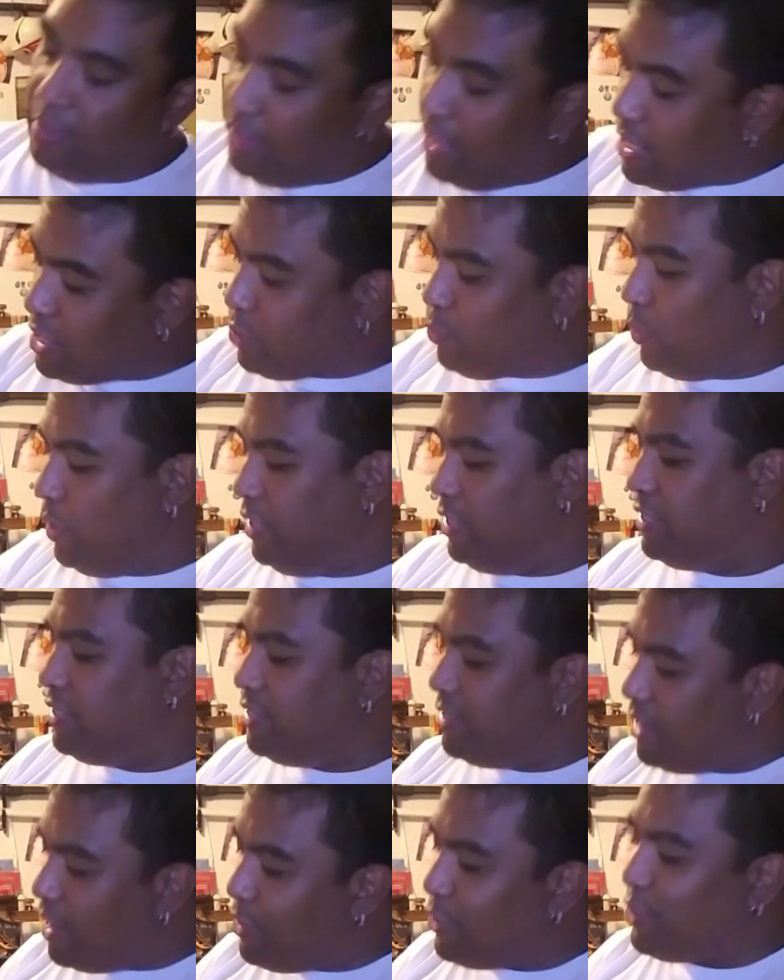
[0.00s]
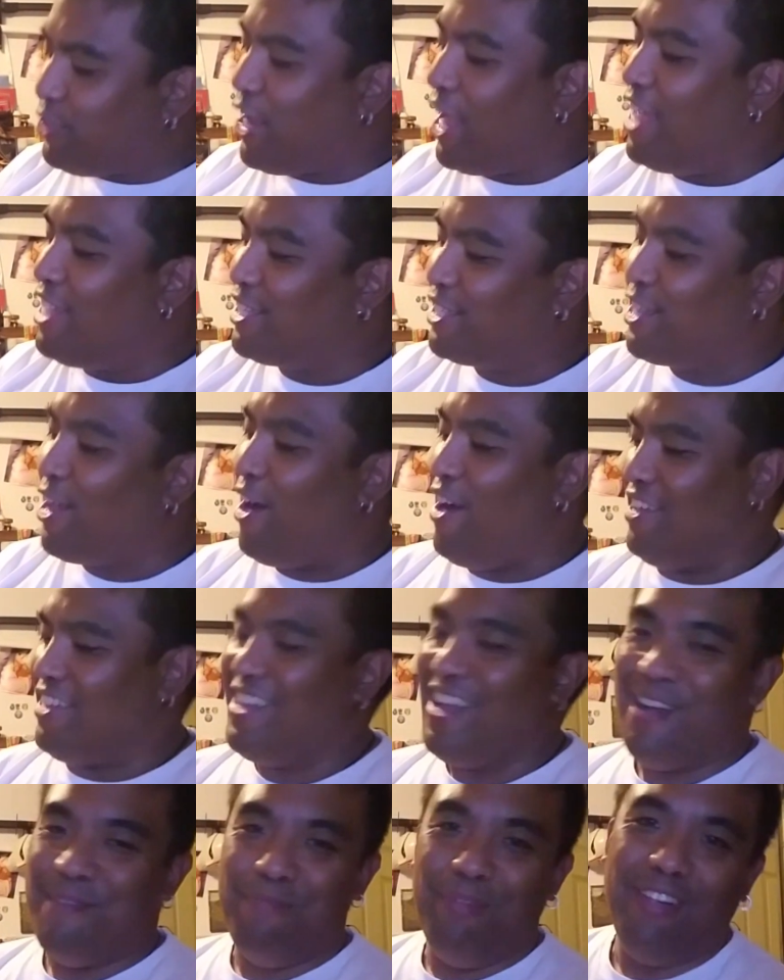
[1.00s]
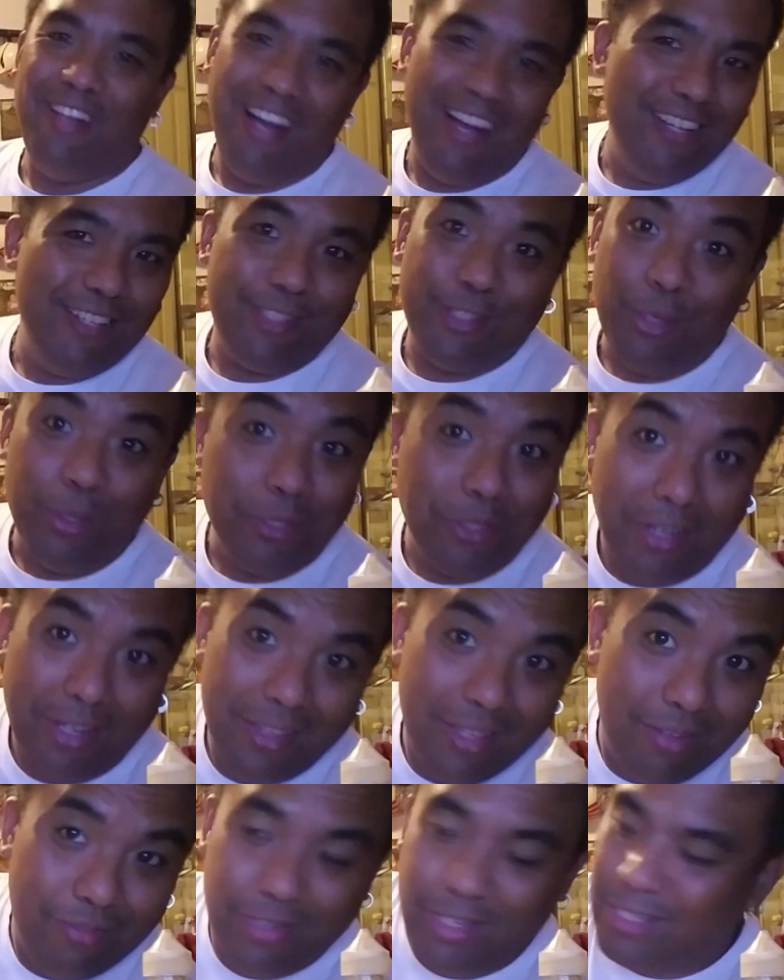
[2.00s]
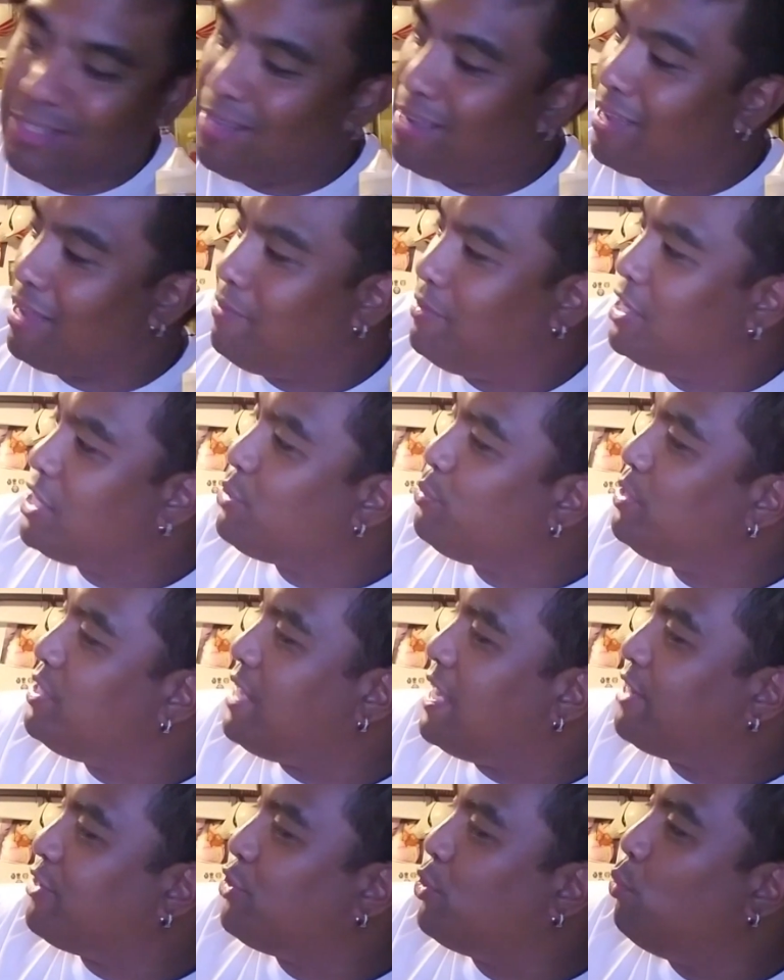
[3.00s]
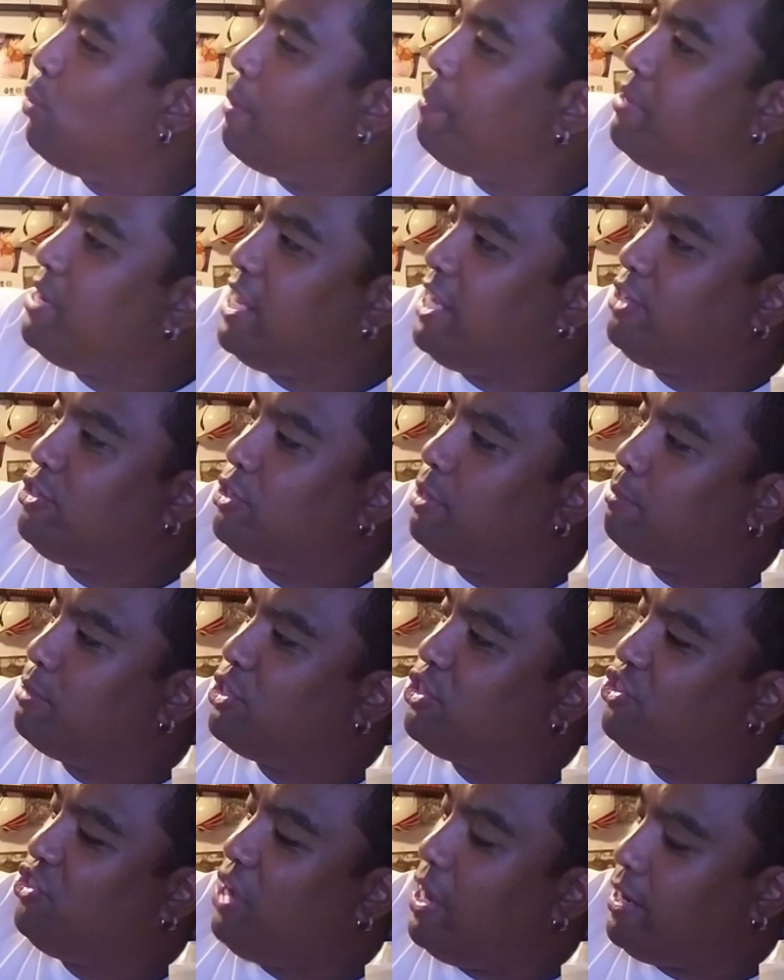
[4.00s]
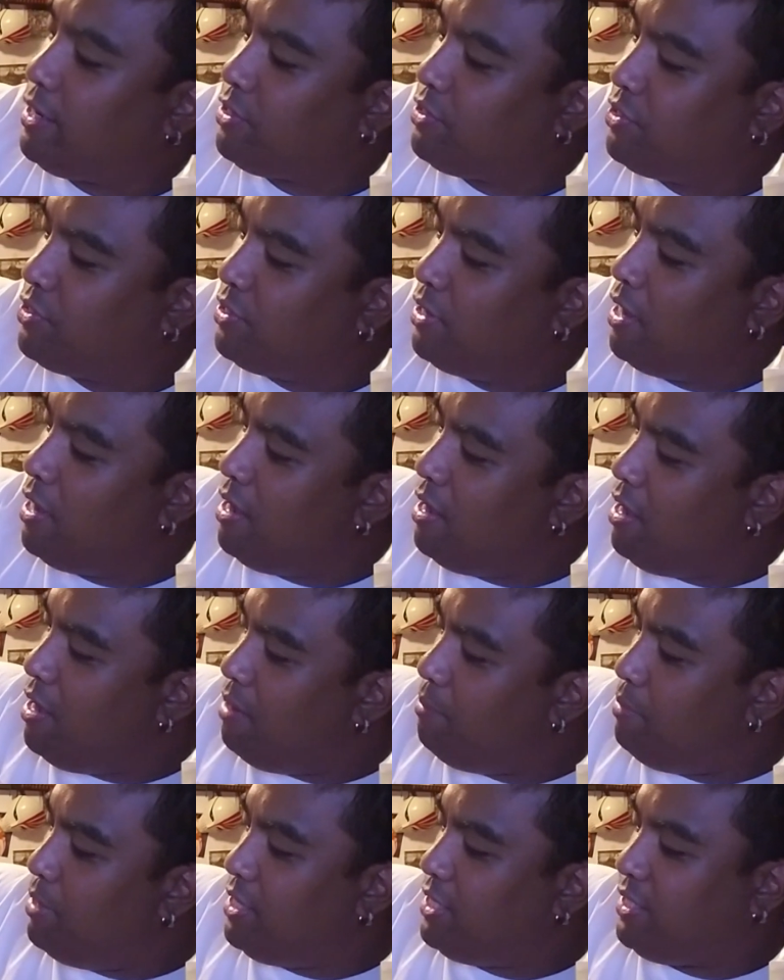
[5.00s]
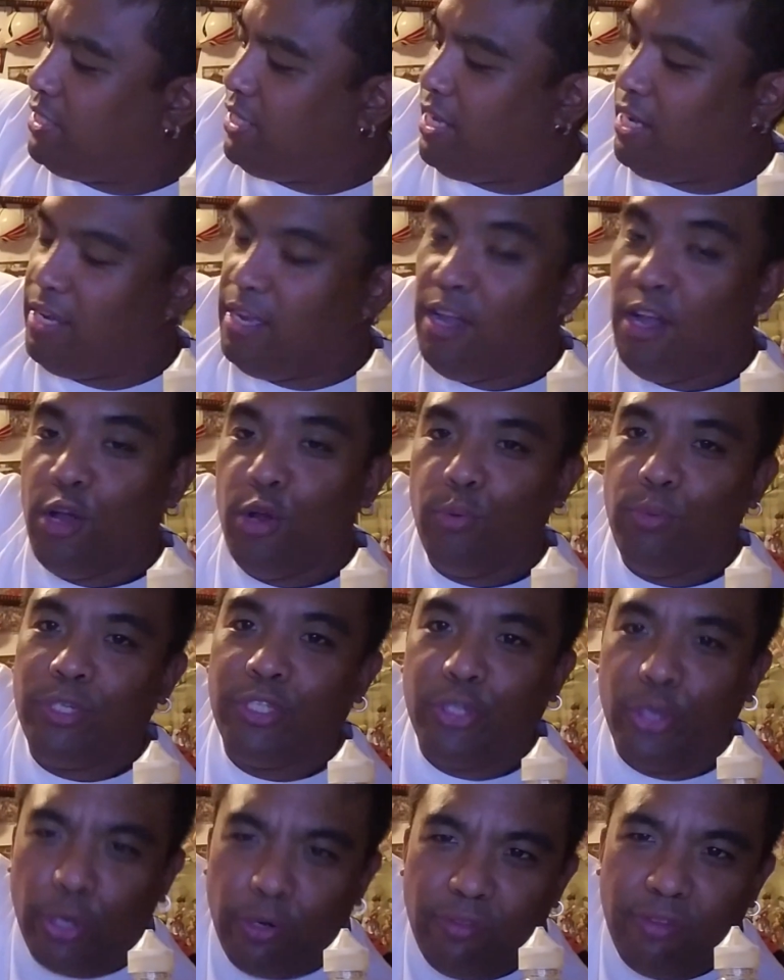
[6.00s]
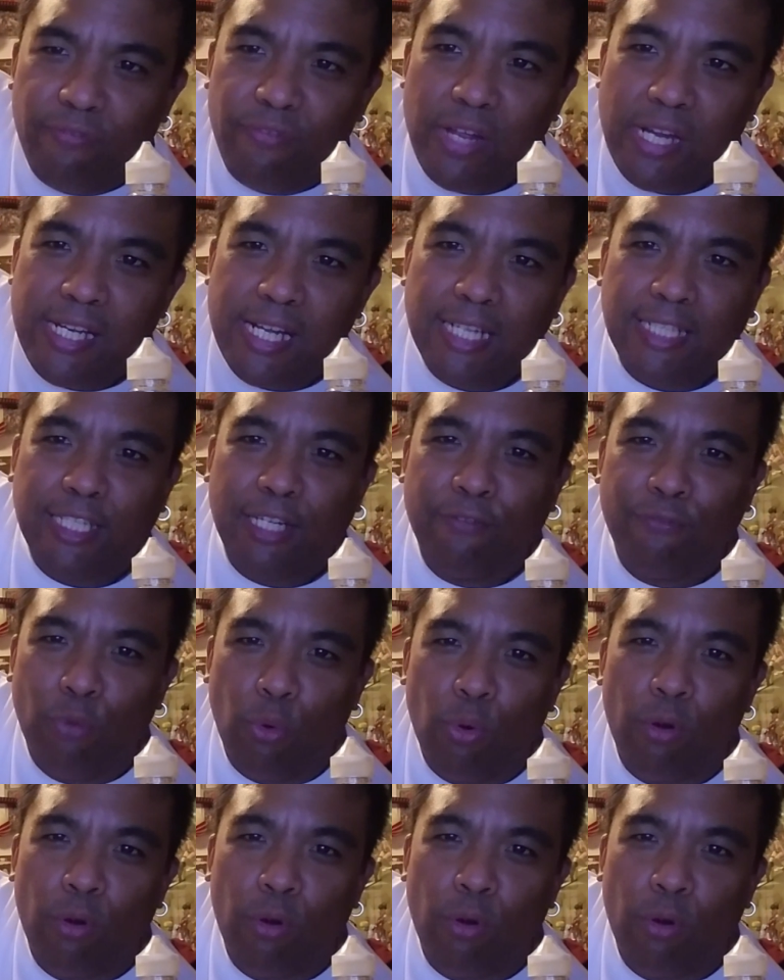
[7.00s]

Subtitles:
Next one is another J. Scott Campbell. I told you I love J. Scott Campbell. This one's actually Weapon H #6, but is the Return of the Fantastic